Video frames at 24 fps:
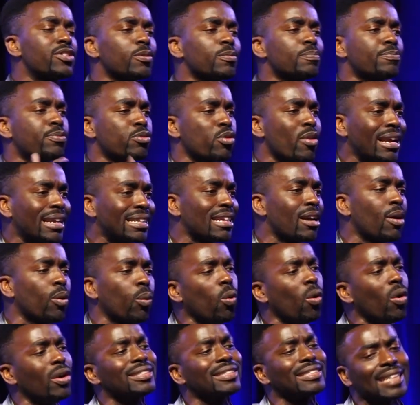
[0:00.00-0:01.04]
to break down
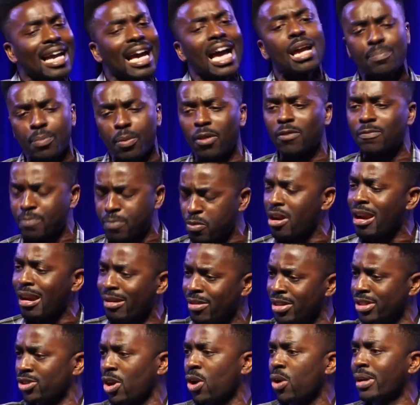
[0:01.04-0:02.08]
what type of prayer
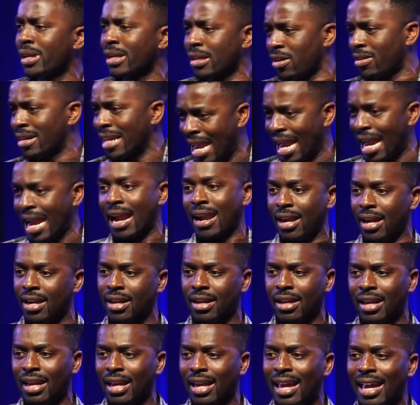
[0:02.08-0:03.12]
is going on here.
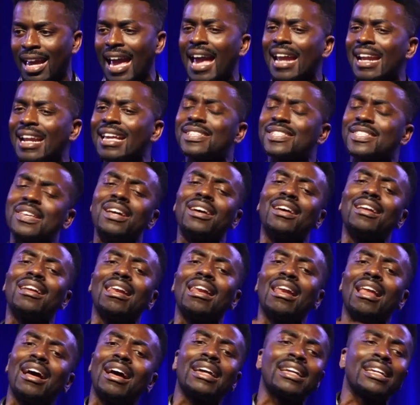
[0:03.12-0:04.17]
And is it
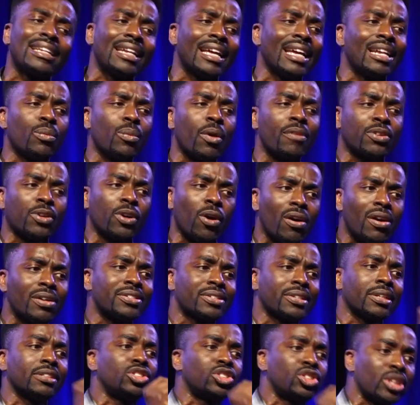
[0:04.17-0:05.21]
aligning with
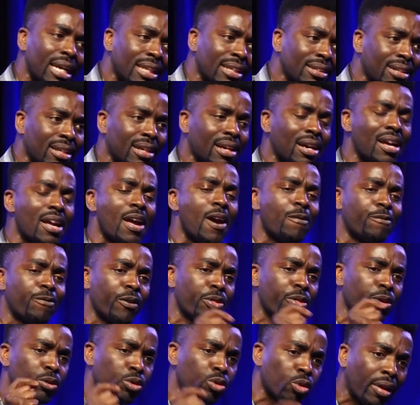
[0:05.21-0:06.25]
God's agenda for
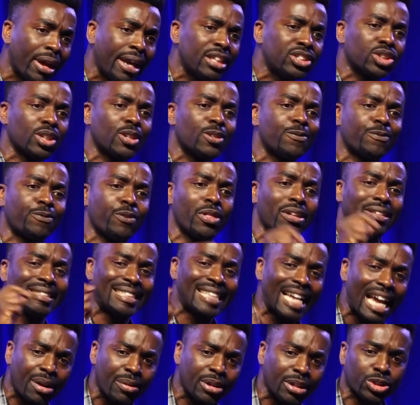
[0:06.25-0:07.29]
the region, for the
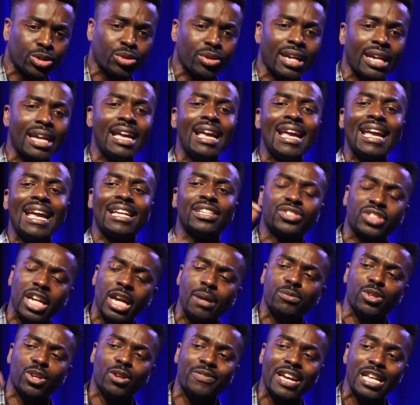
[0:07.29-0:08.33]
territory, in
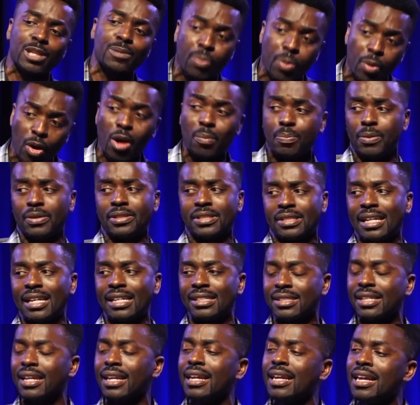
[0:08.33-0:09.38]
terms of his
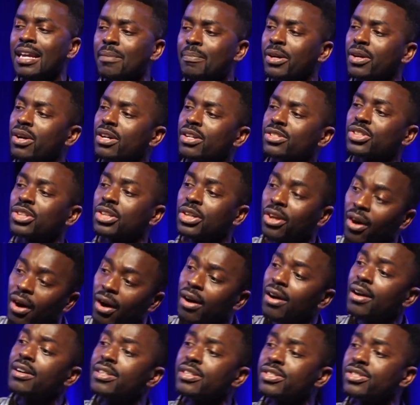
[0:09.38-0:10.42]
purposes? Because
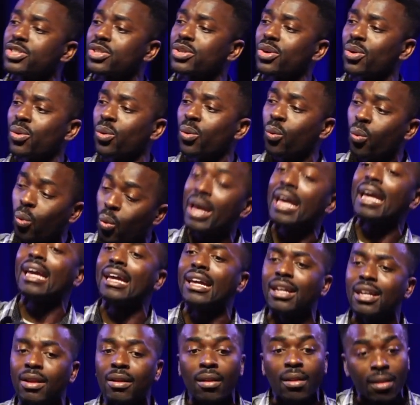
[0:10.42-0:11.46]
God's
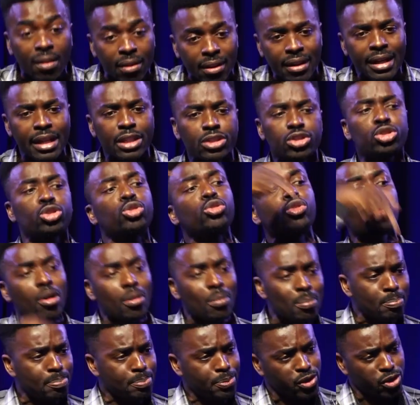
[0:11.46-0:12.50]
will
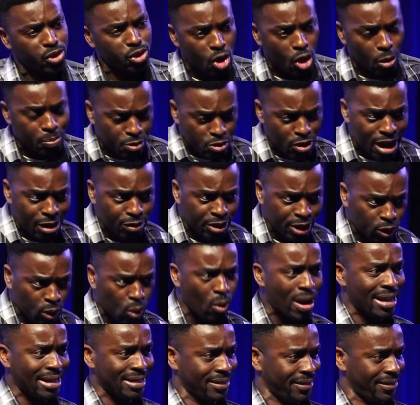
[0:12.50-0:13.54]
trumps your prayer
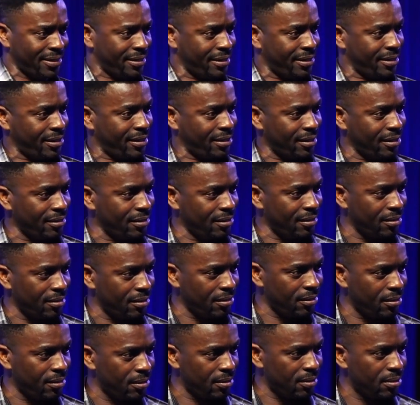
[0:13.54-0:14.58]
requests.
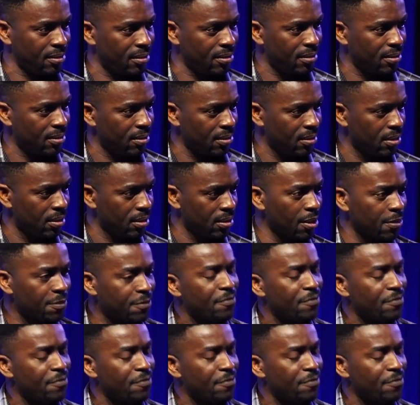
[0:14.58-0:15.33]
The